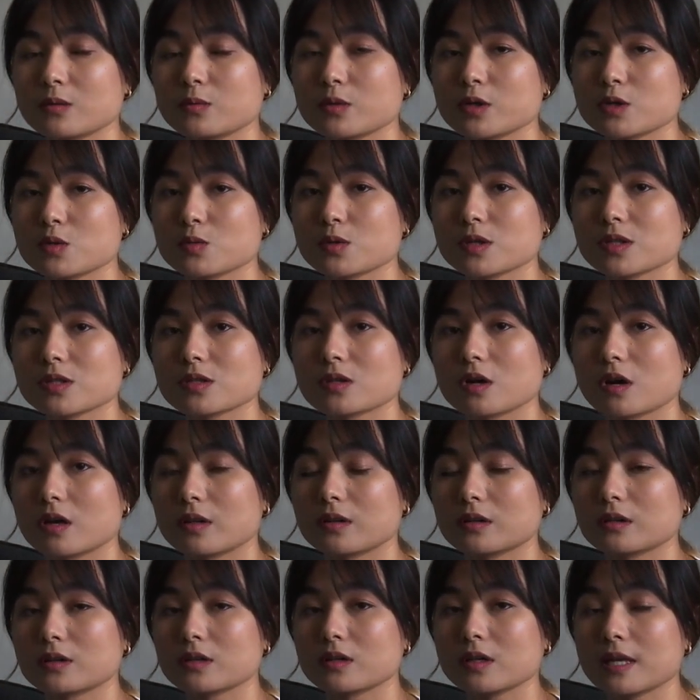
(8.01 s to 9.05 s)
which was
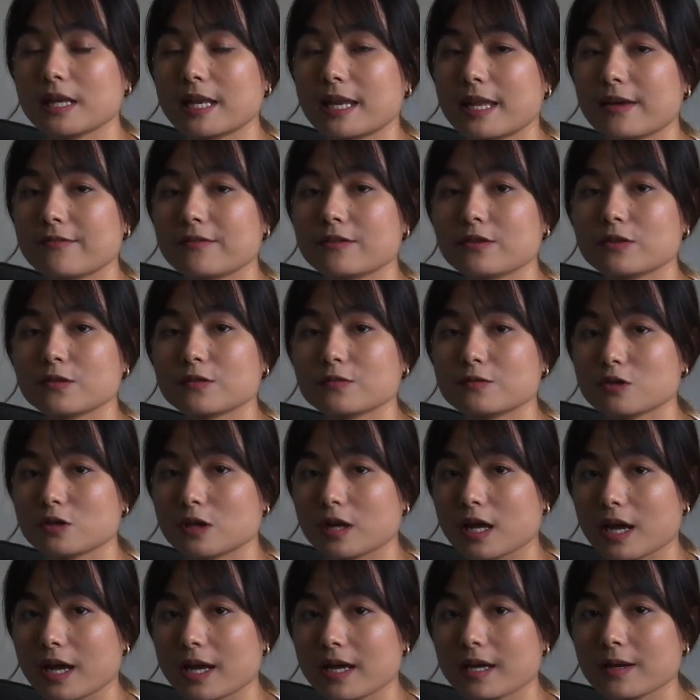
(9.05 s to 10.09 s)
on the 11th of
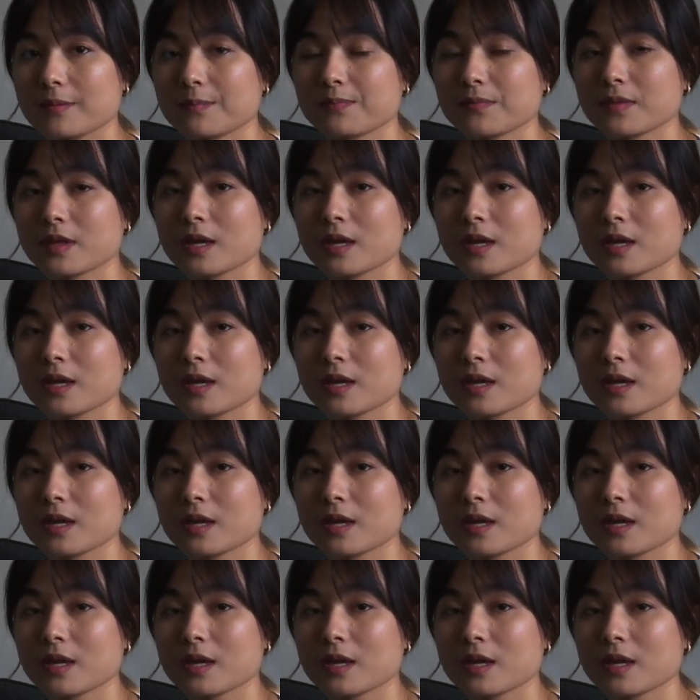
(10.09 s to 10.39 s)
July.